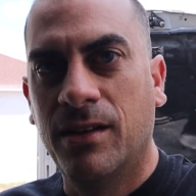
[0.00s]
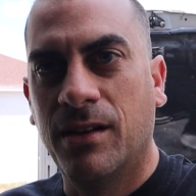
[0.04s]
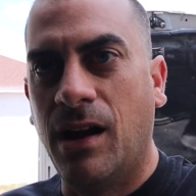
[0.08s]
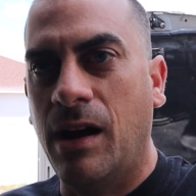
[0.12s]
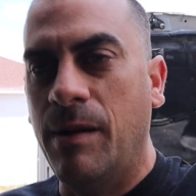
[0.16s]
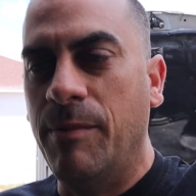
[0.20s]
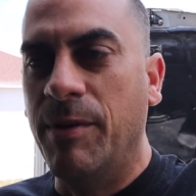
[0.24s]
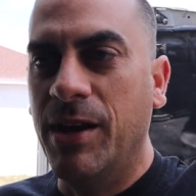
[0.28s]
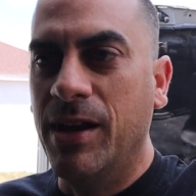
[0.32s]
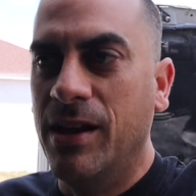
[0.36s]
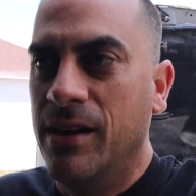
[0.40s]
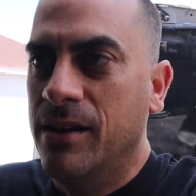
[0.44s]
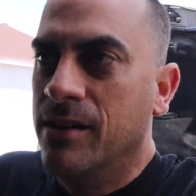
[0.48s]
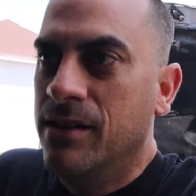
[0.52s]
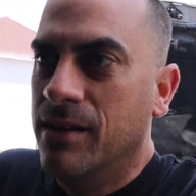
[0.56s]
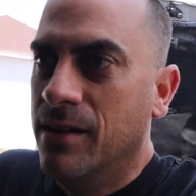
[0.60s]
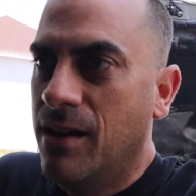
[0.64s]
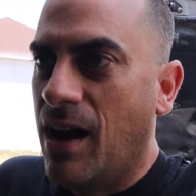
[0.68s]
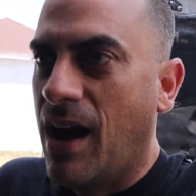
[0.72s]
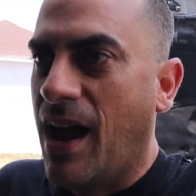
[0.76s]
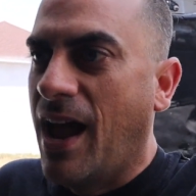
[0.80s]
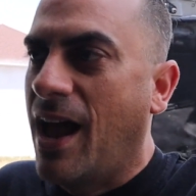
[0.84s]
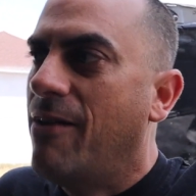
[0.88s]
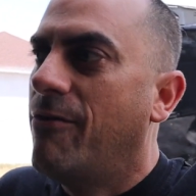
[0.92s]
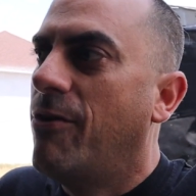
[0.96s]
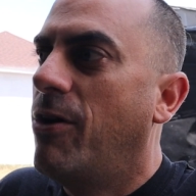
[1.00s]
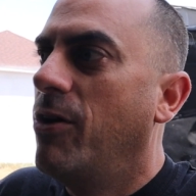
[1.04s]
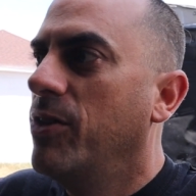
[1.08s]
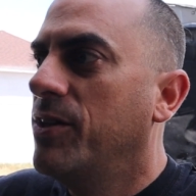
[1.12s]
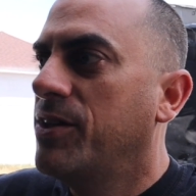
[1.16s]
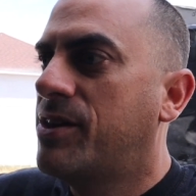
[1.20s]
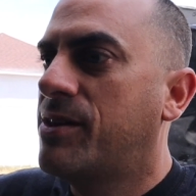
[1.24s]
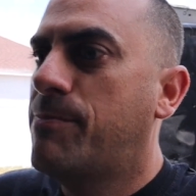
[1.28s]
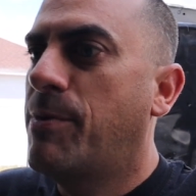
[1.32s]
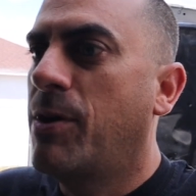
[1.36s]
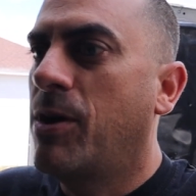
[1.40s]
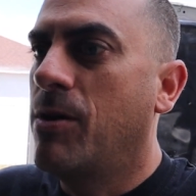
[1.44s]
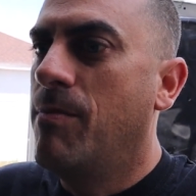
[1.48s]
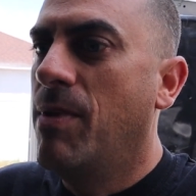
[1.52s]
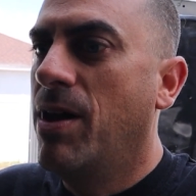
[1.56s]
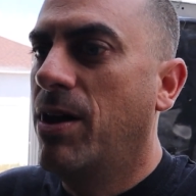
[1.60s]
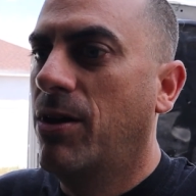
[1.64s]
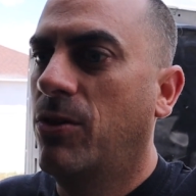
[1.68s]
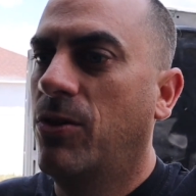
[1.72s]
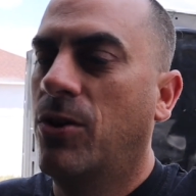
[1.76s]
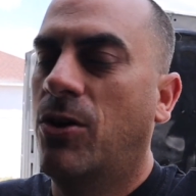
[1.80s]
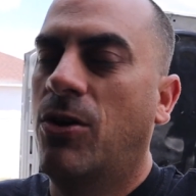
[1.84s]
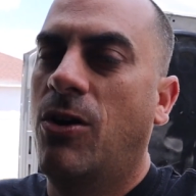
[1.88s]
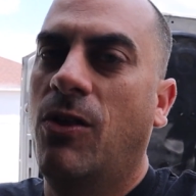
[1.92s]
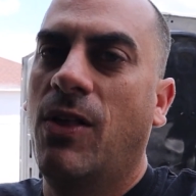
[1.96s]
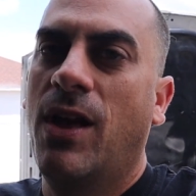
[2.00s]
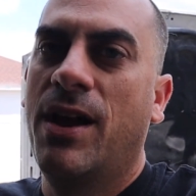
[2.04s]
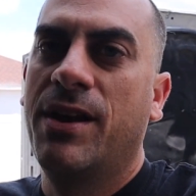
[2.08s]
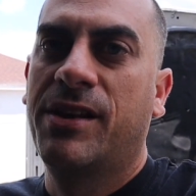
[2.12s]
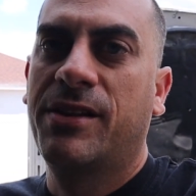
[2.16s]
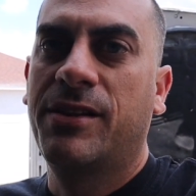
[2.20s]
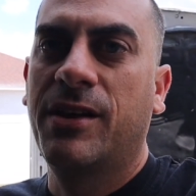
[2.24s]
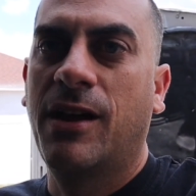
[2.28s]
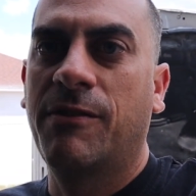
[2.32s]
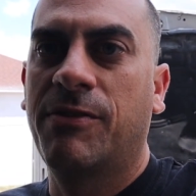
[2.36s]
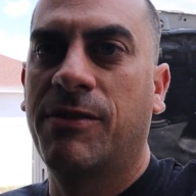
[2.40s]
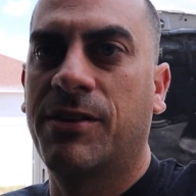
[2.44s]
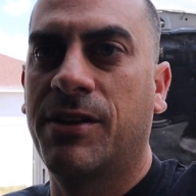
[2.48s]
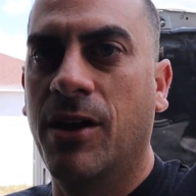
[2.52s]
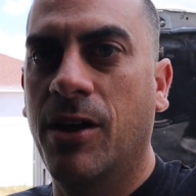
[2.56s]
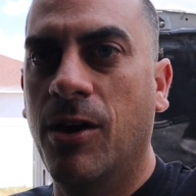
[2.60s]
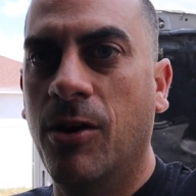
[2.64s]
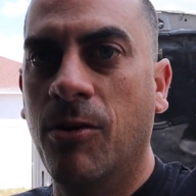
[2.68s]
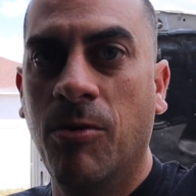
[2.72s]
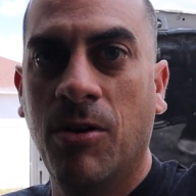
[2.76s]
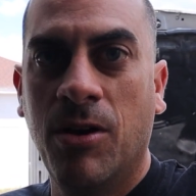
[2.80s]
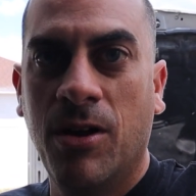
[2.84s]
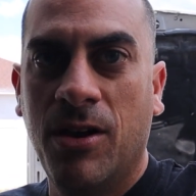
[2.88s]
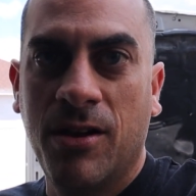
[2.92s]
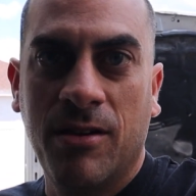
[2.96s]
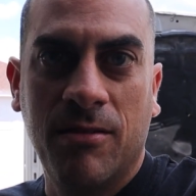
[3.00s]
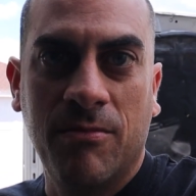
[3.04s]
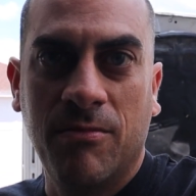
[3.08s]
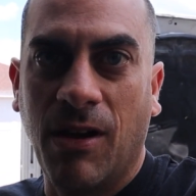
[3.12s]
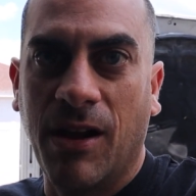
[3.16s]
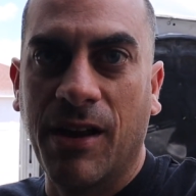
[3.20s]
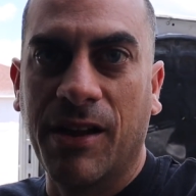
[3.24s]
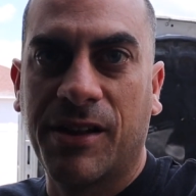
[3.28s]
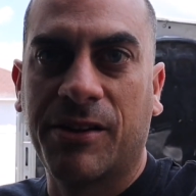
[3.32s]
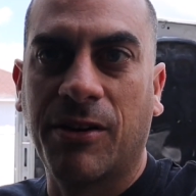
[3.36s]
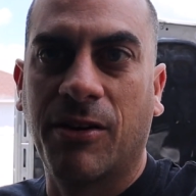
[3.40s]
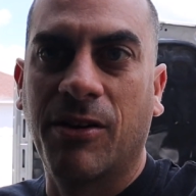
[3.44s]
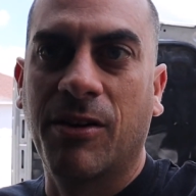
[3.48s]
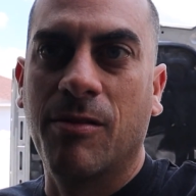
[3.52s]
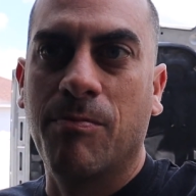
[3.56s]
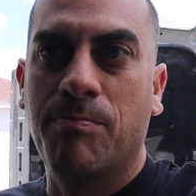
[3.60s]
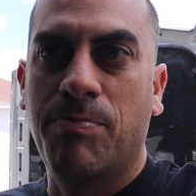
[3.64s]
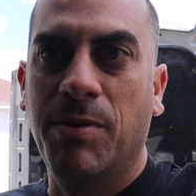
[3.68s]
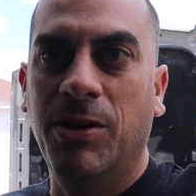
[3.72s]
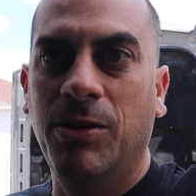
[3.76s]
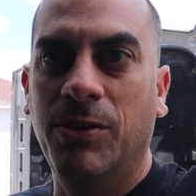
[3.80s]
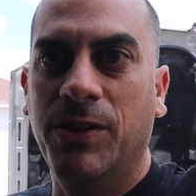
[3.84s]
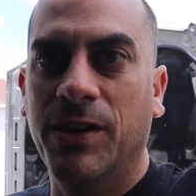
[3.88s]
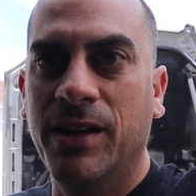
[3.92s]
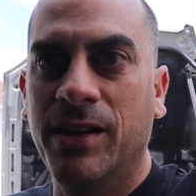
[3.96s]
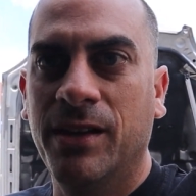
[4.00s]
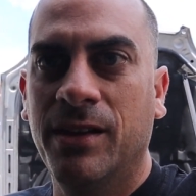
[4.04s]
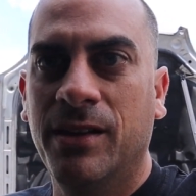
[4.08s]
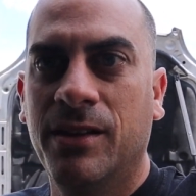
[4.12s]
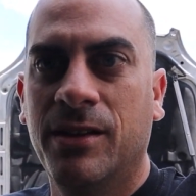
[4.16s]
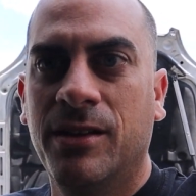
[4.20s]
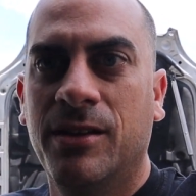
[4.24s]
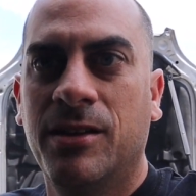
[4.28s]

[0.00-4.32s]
I mean, I have all this spare metal and all that stuff, so I started to build it.